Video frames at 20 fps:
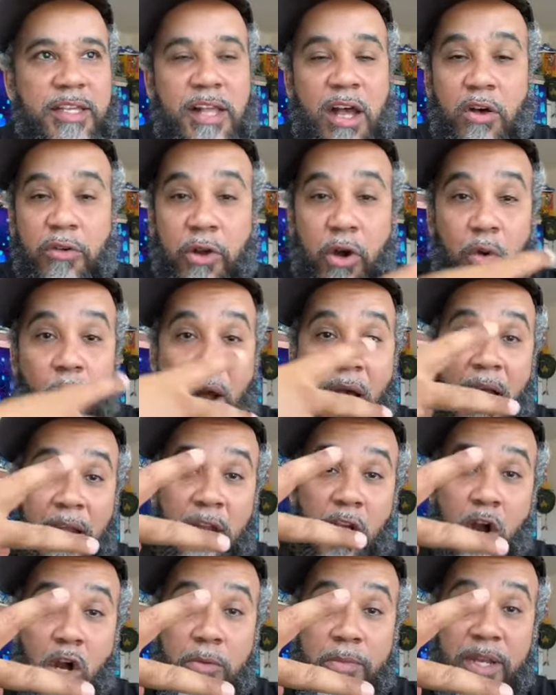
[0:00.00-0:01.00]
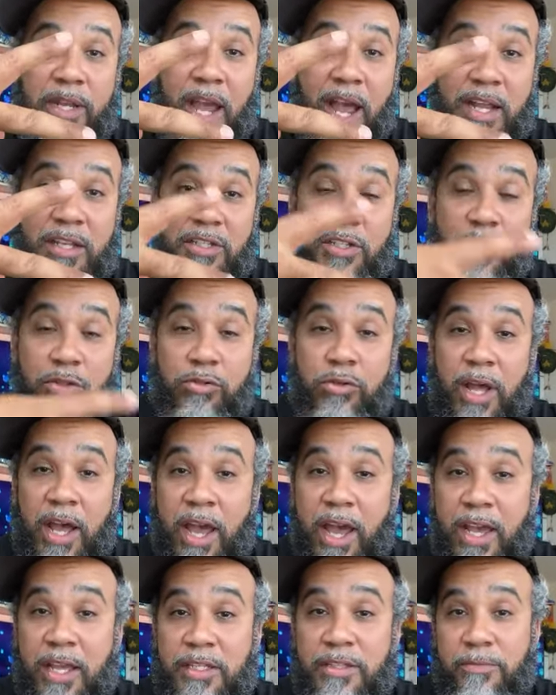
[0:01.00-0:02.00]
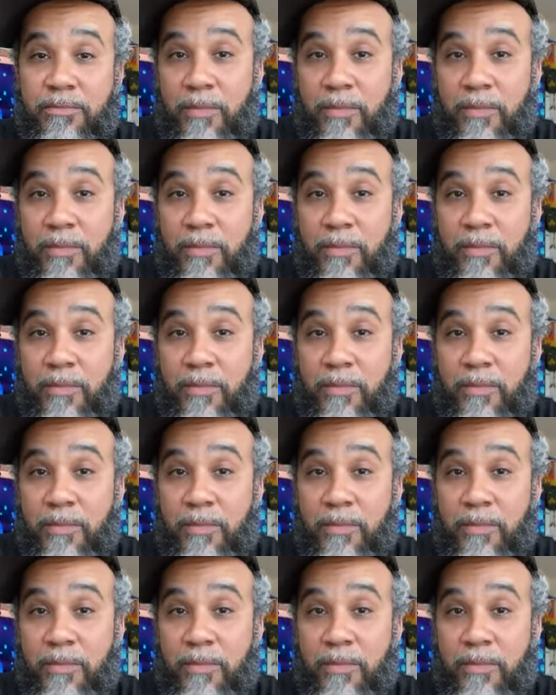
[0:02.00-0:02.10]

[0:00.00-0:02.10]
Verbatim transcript: I don't know why Kobe got two days.